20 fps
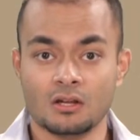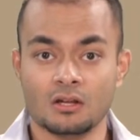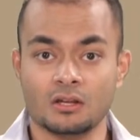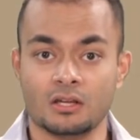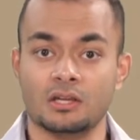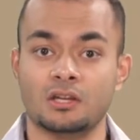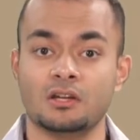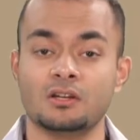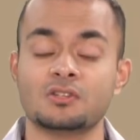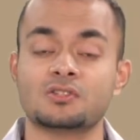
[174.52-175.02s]

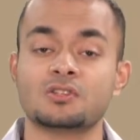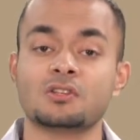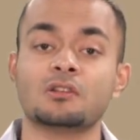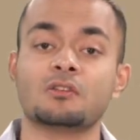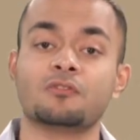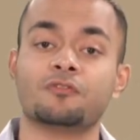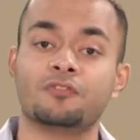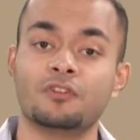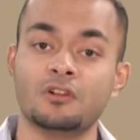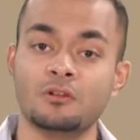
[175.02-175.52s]
He is in
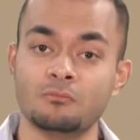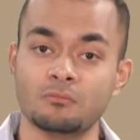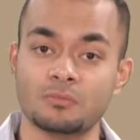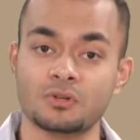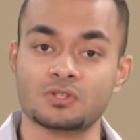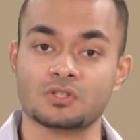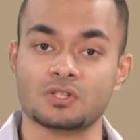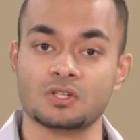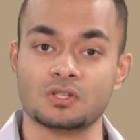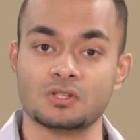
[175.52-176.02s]
the film
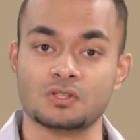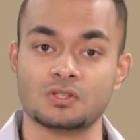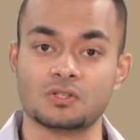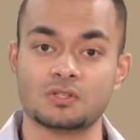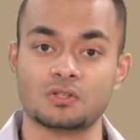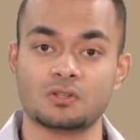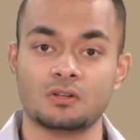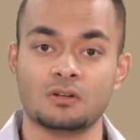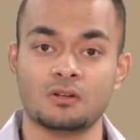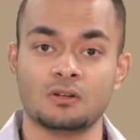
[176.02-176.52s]

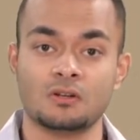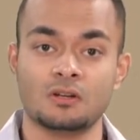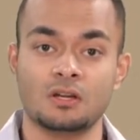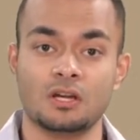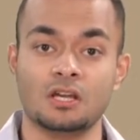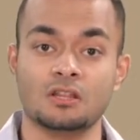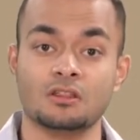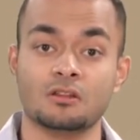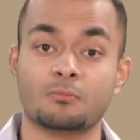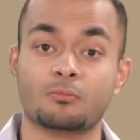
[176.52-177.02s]
business,
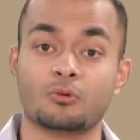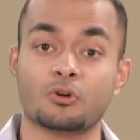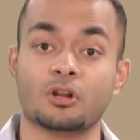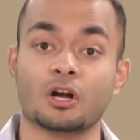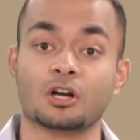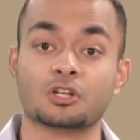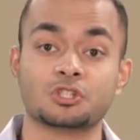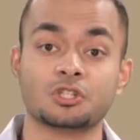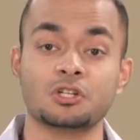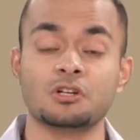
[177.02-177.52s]
in the
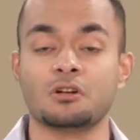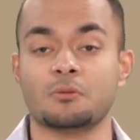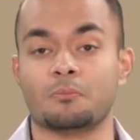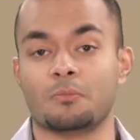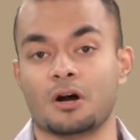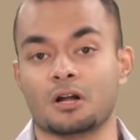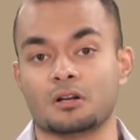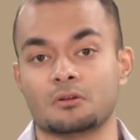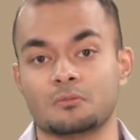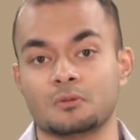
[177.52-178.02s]
production
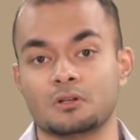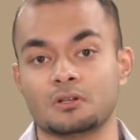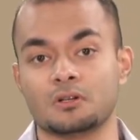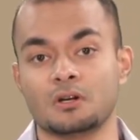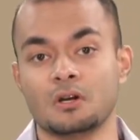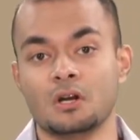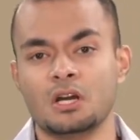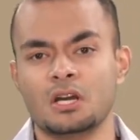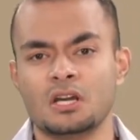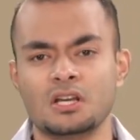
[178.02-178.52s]
department.
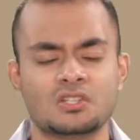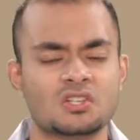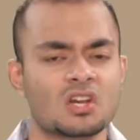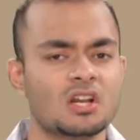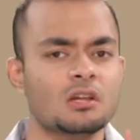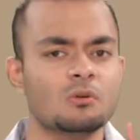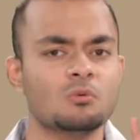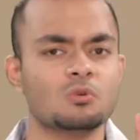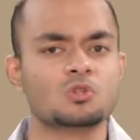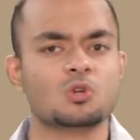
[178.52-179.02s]
He said
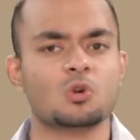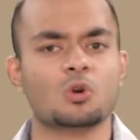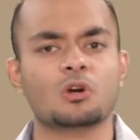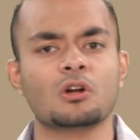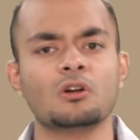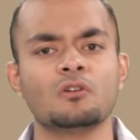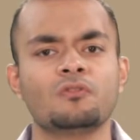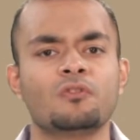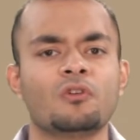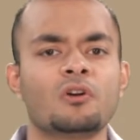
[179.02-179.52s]
he was
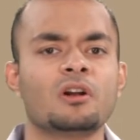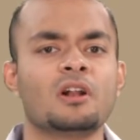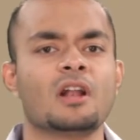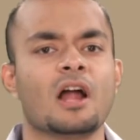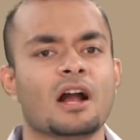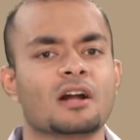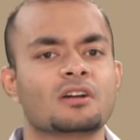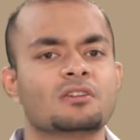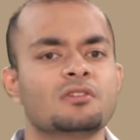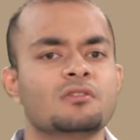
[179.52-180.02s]
looking for an
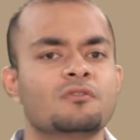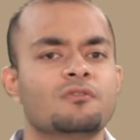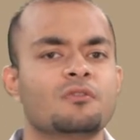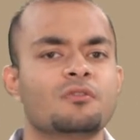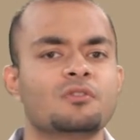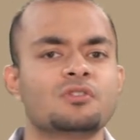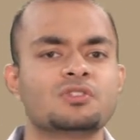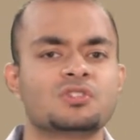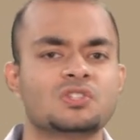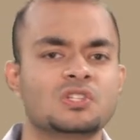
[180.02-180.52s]
actor
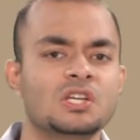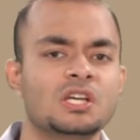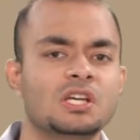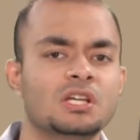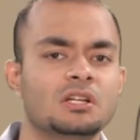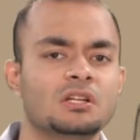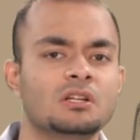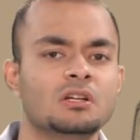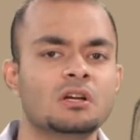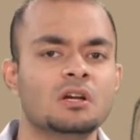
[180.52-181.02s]
for a
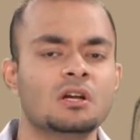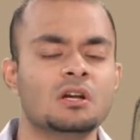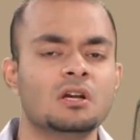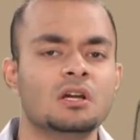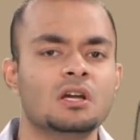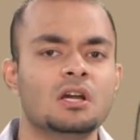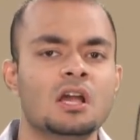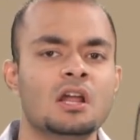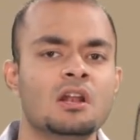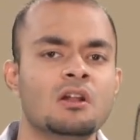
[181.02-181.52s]
scene
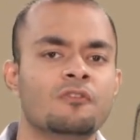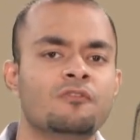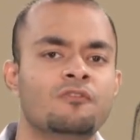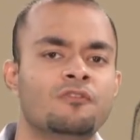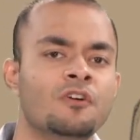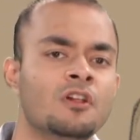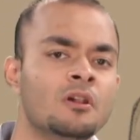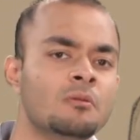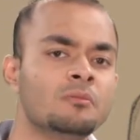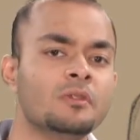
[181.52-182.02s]
in a
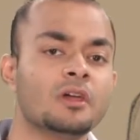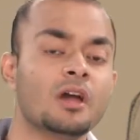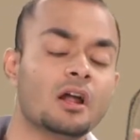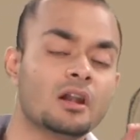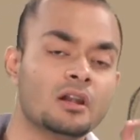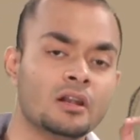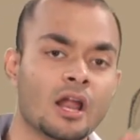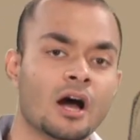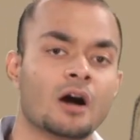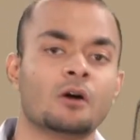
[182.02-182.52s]
film they are
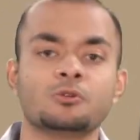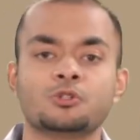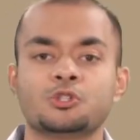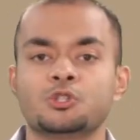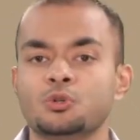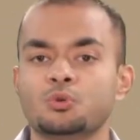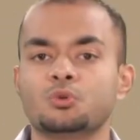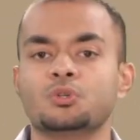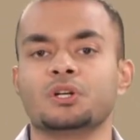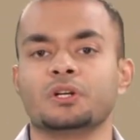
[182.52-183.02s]
now
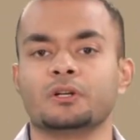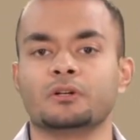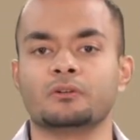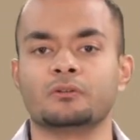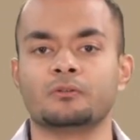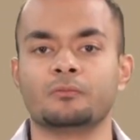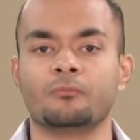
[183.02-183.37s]
shooting.